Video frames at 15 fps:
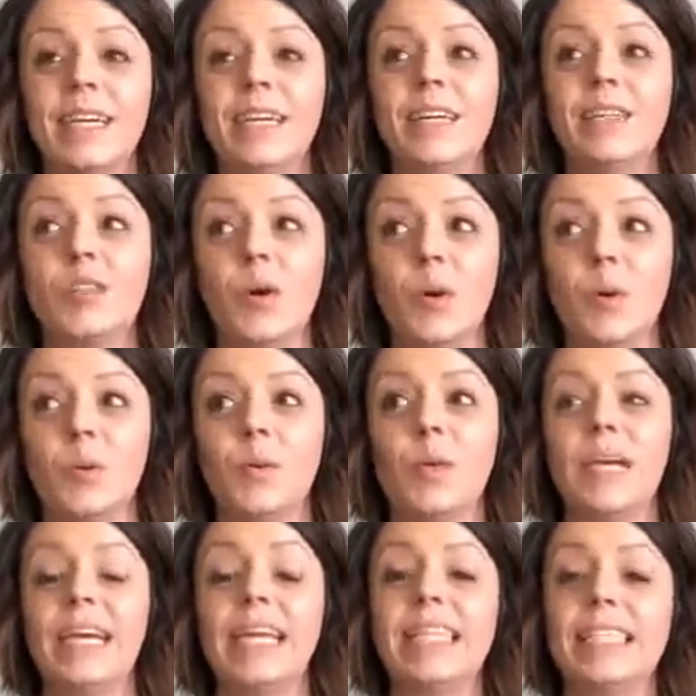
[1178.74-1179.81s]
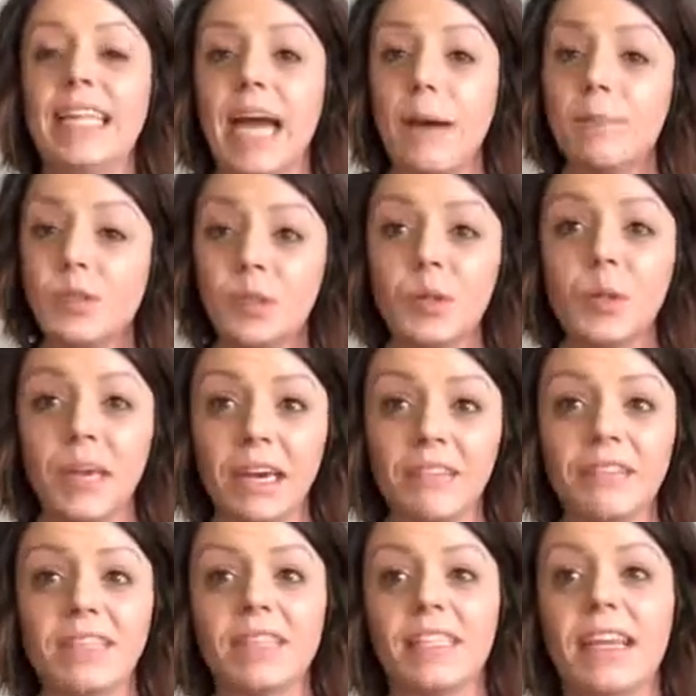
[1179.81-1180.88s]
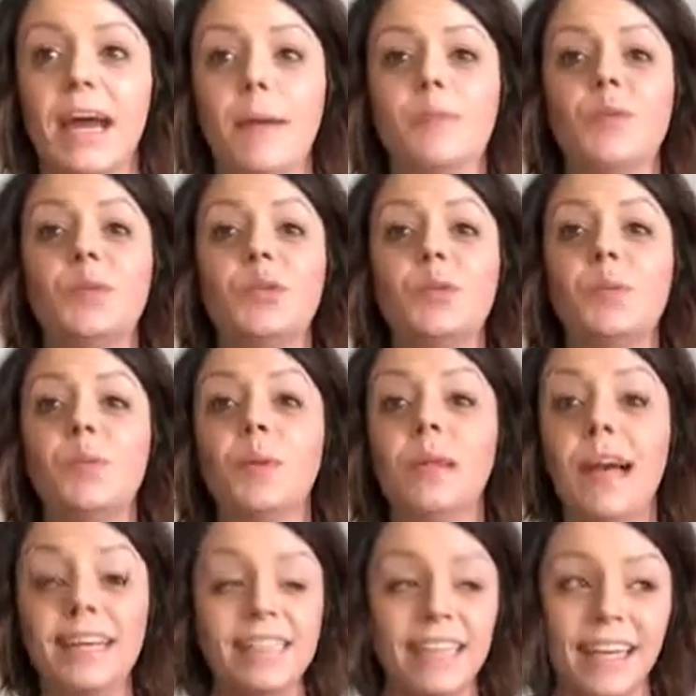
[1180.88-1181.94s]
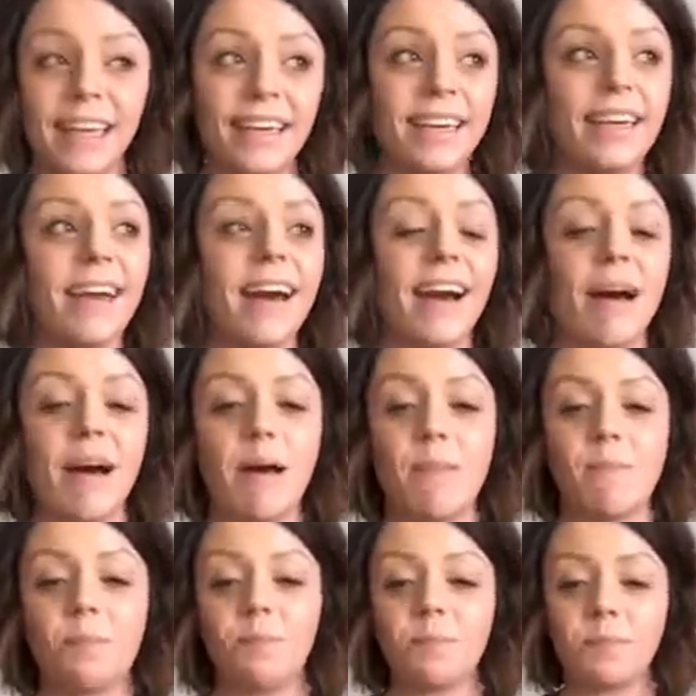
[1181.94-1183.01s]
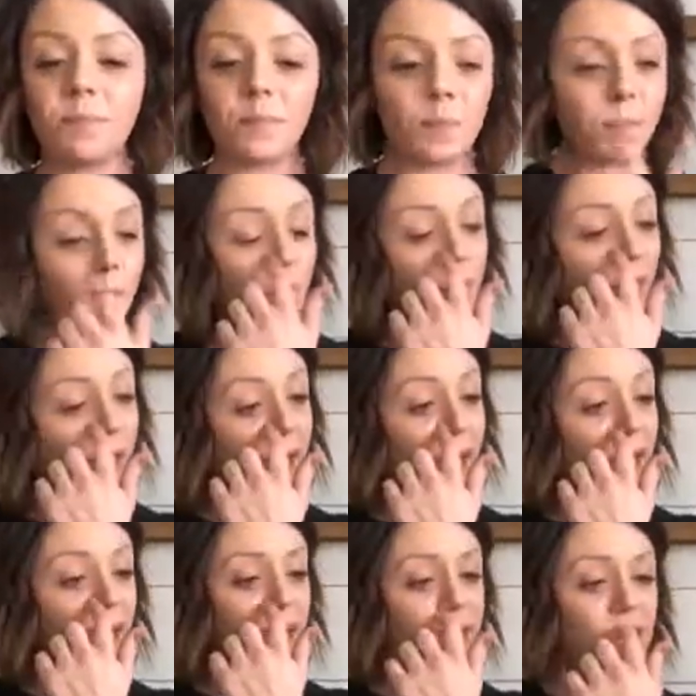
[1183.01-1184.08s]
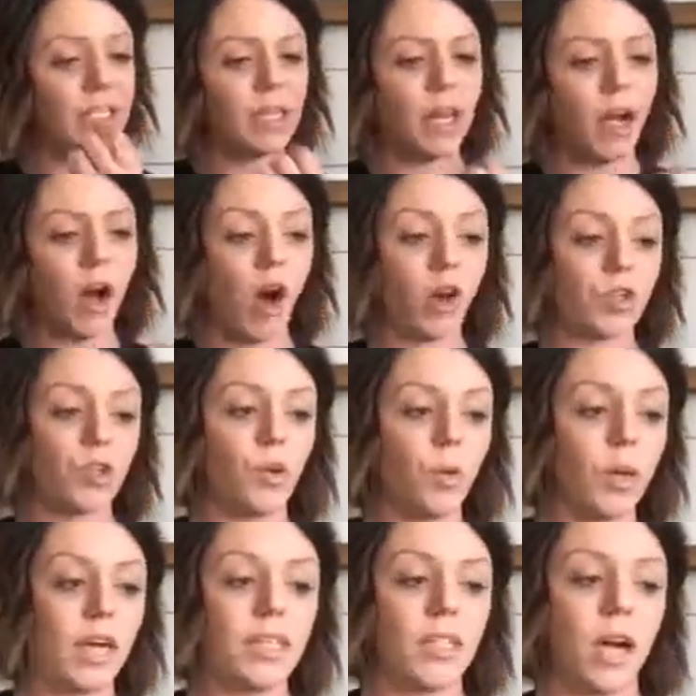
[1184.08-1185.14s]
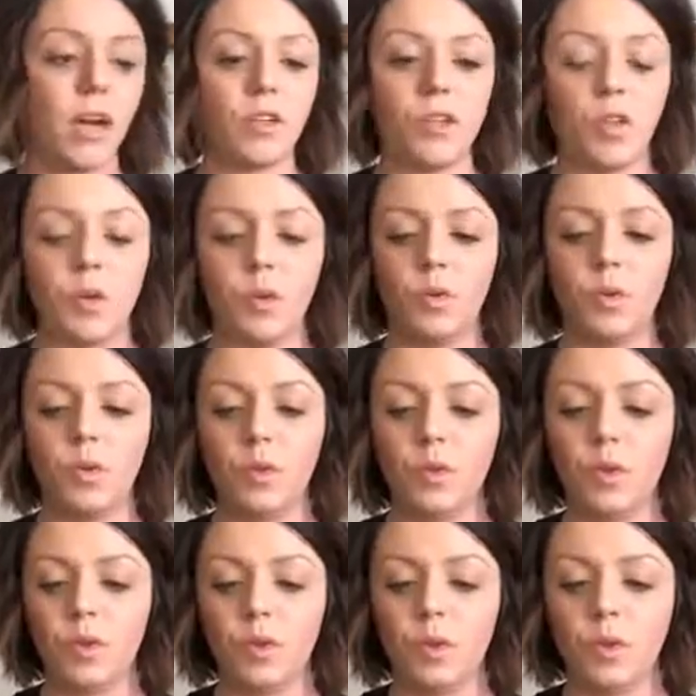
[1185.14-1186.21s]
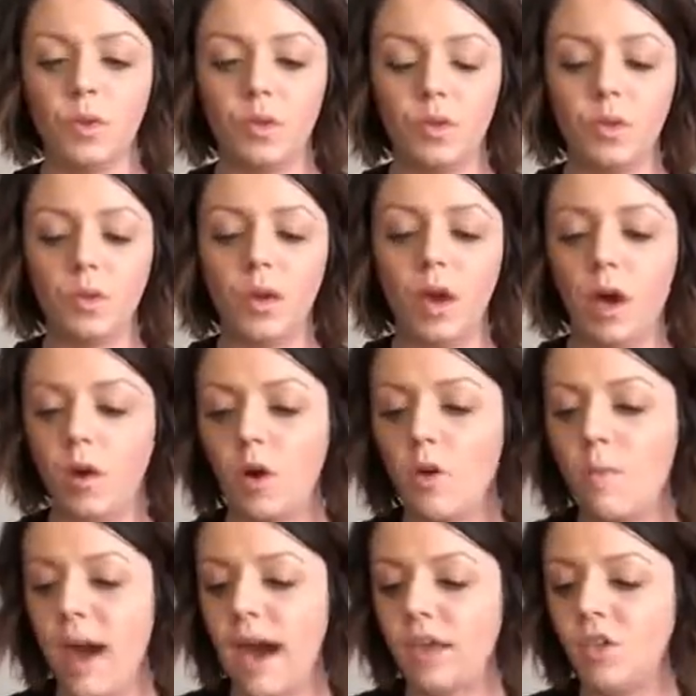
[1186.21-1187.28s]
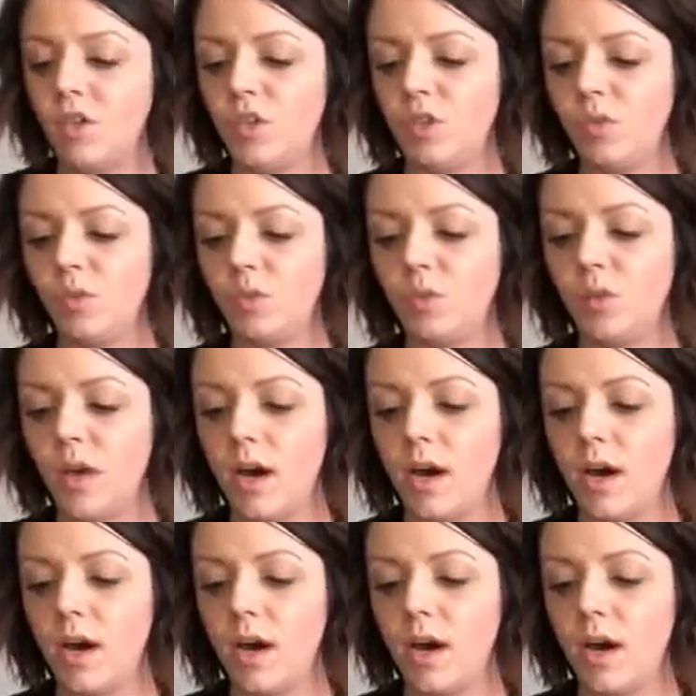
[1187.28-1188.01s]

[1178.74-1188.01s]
So It is an absolute gift, is an absolute blessing. And also when I talk, so I'll go back to